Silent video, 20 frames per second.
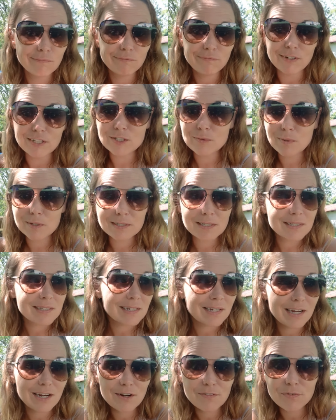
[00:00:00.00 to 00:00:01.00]
Facebook
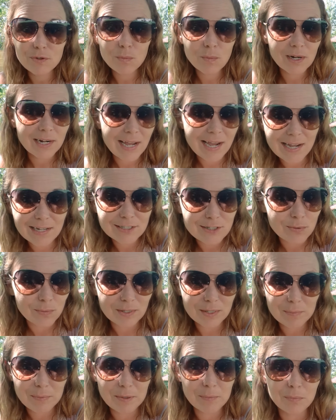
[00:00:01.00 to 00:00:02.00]
doesn't care if you want to add
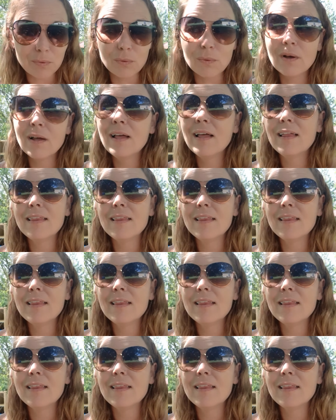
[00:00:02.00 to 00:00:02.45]
20 people.